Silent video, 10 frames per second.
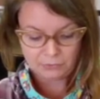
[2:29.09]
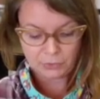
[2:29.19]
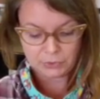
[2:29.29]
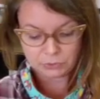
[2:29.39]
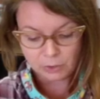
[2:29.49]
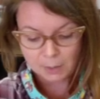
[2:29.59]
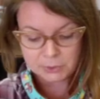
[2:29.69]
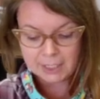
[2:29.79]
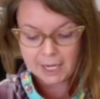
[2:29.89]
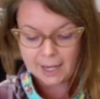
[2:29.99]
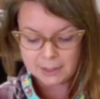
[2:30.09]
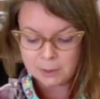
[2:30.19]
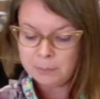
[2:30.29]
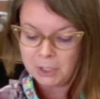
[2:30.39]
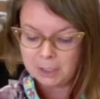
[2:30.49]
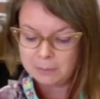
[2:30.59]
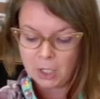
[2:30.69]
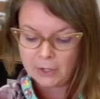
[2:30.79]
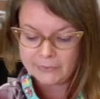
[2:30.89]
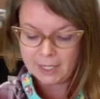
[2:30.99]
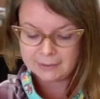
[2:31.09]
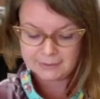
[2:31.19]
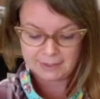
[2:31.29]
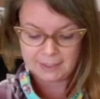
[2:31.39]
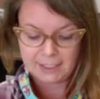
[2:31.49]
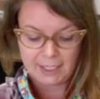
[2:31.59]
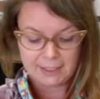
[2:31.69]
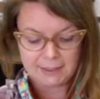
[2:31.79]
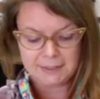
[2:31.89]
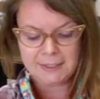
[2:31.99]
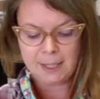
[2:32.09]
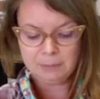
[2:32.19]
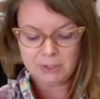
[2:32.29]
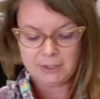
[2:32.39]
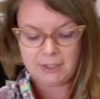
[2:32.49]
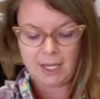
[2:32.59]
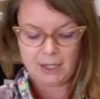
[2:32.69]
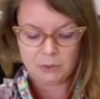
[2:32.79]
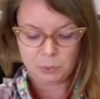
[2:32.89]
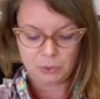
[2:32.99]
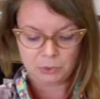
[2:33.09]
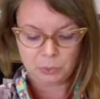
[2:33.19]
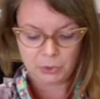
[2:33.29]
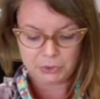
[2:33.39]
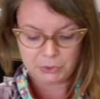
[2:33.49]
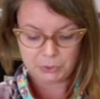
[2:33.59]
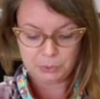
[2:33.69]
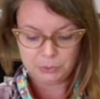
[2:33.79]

Force dropped an atom bomb on that city in an attempt to end World War II.